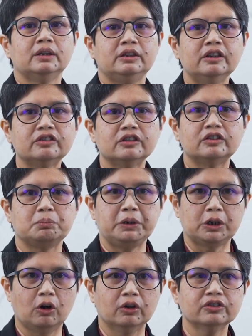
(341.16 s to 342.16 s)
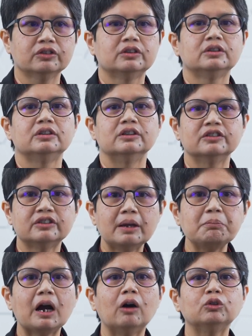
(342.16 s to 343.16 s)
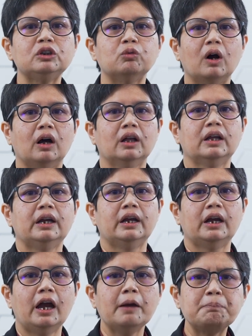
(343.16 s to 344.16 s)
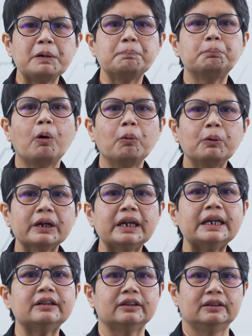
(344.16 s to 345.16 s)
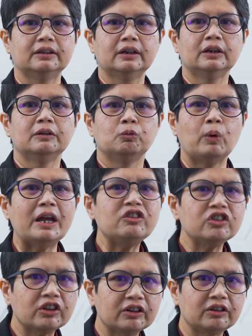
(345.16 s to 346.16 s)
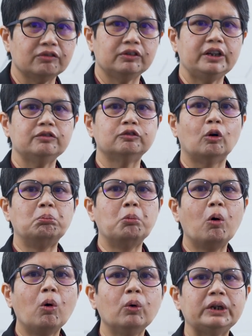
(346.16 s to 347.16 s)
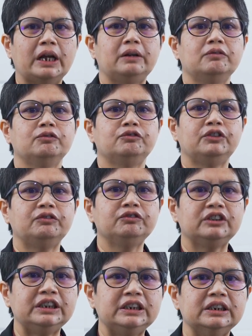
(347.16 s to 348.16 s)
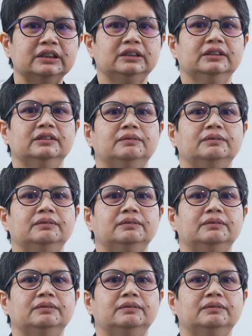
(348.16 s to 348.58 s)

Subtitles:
This is because the same cultivar have been propagated vegetatively for more than 50 years.